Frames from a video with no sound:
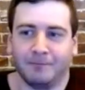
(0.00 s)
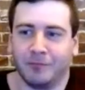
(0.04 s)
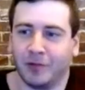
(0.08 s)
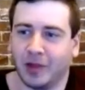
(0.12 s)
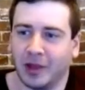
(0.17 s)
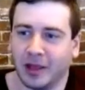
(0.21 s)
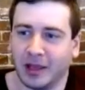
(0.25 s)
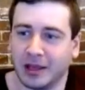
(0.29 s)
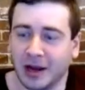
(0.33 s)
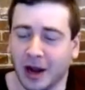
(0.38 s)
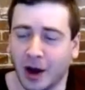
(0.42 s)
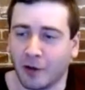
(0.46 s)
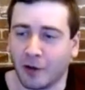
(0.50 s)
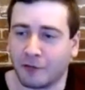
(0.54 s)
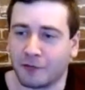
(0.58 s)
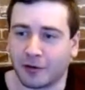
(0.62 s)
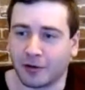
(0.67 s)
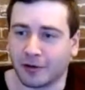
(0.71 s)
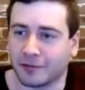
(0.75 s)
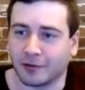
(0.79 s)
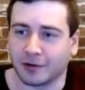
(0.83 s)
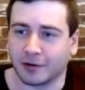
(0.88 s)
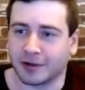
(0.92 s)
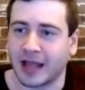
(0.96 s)

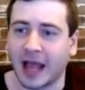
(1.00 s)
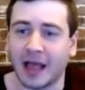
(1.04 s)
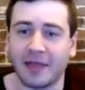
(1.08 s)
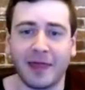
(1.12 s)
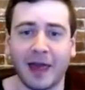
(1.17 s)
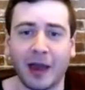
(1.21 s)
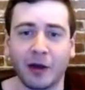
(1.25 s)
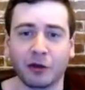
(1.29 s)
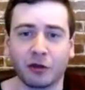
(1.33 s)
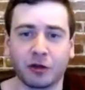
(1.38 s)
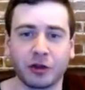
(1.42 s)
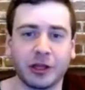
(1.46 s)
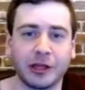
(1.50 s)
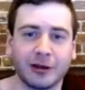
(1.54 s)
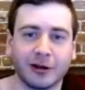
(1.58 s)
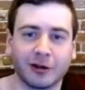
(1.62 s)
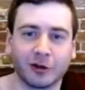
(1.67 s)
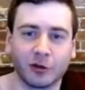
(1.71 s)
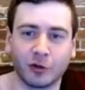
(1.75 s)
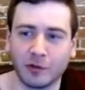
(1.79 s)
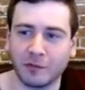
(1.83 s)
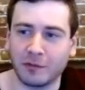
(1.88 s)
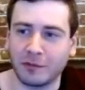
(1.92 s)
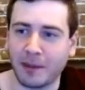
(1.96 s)
For 10,000
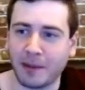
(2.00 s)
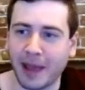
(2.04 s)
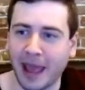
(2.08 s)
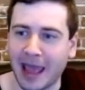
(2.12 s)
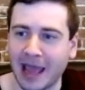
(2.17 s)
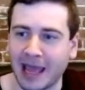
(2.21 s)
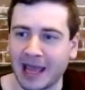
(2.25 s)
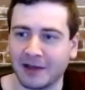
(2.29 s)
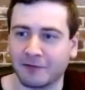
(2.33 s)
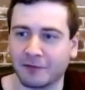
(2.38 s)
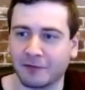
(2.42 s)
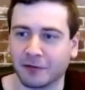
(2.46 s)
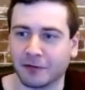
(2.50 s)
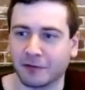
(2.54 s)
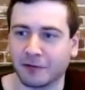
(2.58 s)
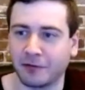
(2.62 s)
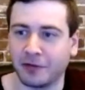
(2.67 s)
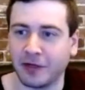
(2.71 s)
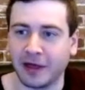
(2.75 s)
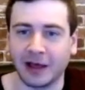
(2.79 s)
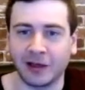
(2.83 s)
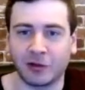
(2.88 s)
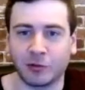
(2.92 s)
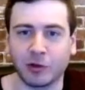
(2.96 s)
years, we've been paying for
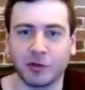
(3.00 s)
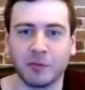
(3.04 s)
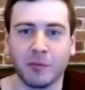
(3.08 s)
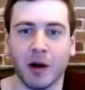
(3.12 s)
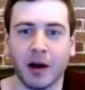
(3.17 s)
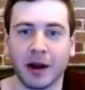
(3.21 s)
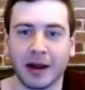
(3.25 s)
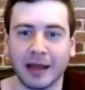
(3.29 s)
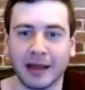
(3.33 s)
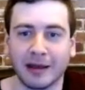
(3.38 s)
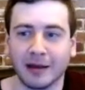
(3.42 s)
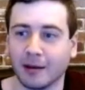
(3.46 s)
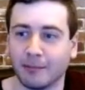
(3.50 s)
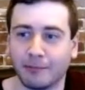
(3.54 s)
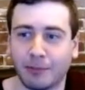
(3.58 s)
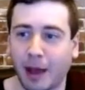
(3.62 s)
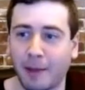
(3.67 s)
things with money.